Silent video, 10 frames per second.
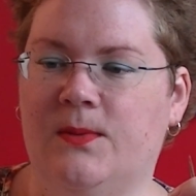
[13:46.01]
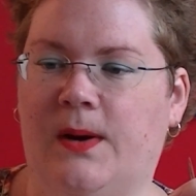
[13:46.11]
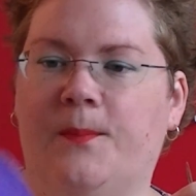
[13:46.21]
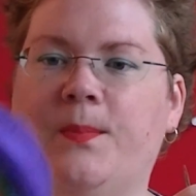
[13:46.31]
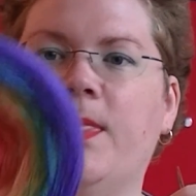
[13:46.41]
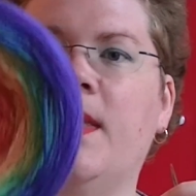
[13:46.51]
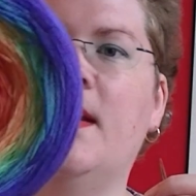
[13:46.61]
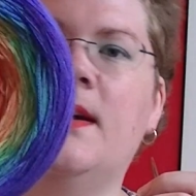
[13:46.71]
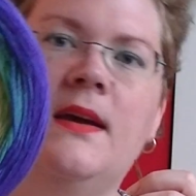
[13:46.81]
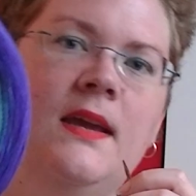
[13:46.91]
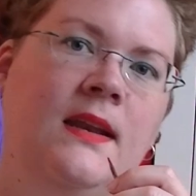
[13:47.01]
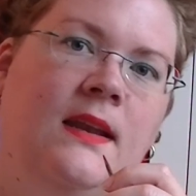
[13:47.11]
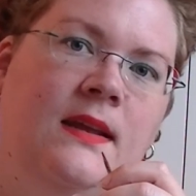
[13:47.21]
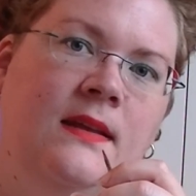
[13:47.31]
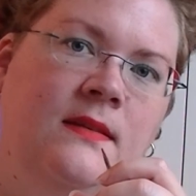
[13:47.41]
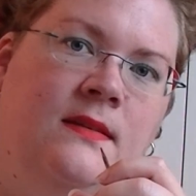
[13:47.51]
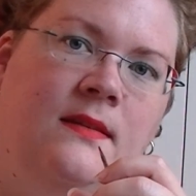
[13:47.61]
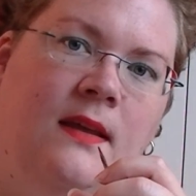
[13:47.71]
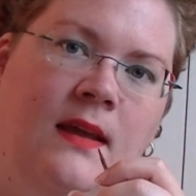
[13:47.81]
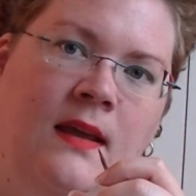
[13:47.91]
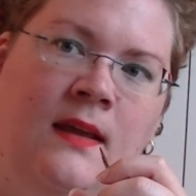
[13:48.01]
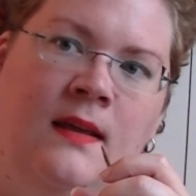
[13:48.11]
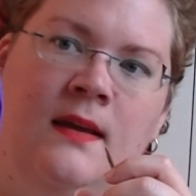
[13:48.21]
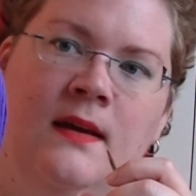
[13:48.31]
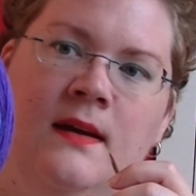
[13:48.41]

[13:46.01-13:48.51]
Well, it is a